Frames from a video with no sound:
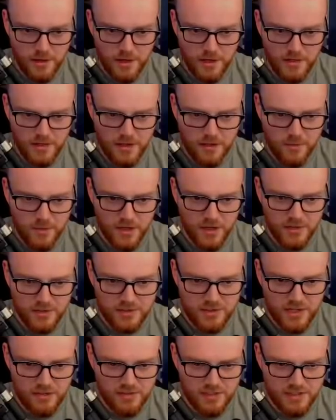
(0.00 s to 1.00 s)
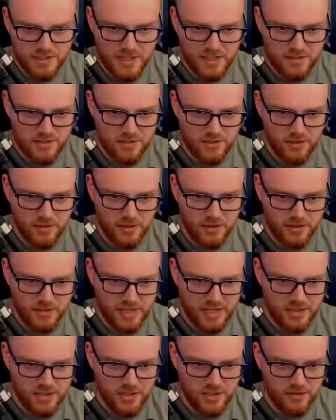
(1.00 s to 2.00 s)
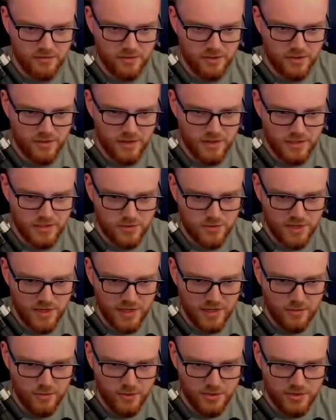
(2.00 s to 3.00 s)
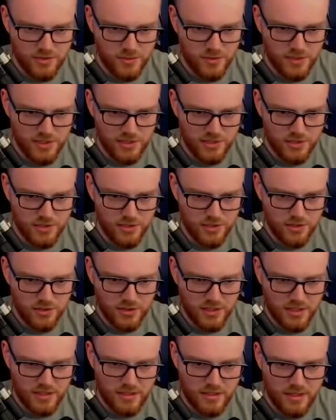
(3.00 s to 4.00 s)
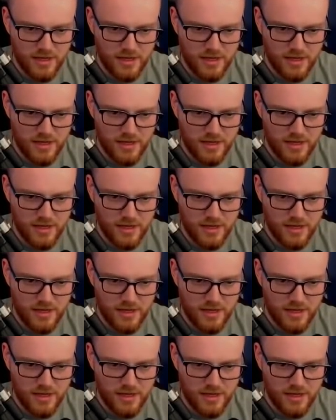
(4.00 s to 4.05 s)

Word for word: And then we also have this extra little section over this way, which we do need to